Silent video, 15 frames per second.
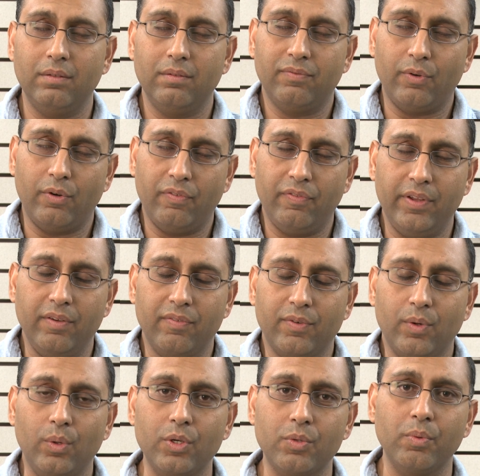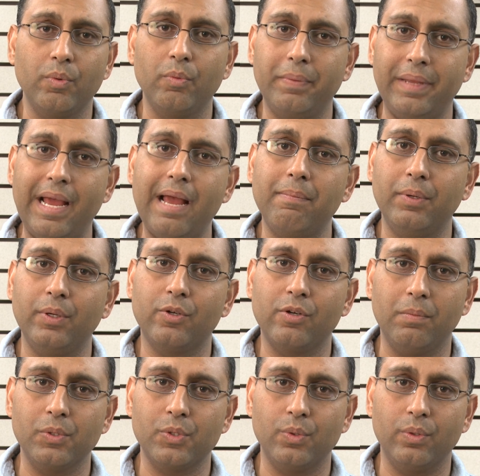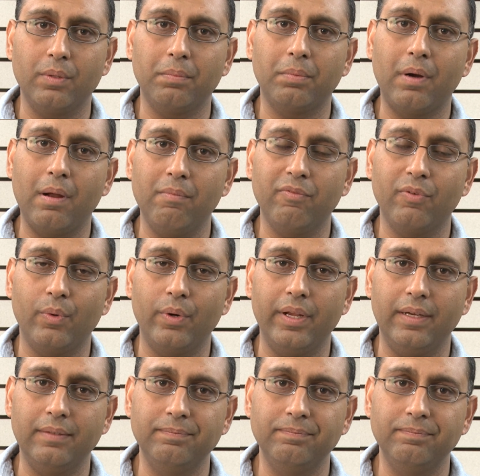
for a fee of course, we would be happy to troubleshoot the problem for you.